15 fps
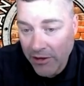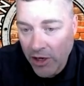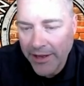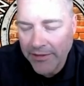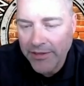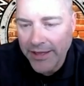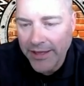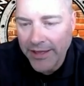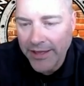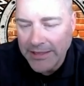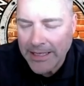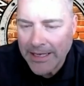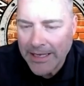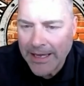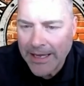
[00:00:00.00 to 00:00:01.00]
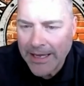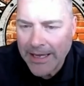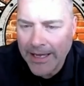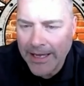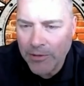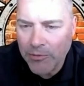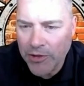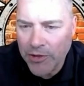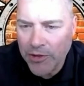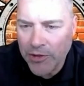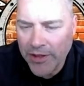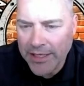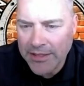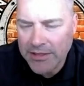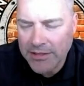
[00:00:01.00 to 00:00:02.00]
complicate things, and
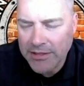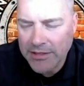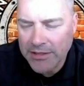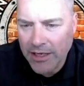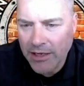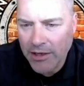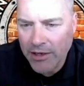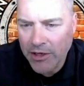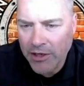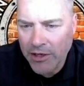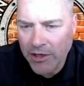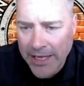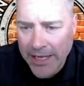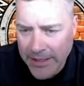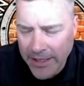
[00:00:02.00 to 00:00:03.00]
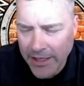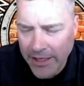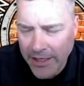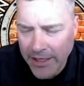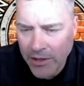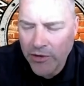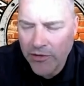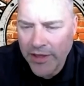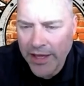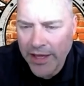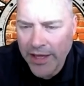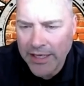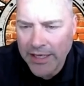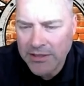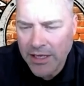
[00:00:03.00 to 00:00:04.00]
whether that's ED,
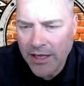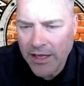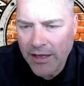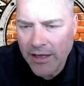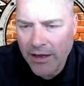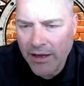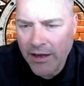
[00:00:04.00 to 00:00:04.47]
whether that's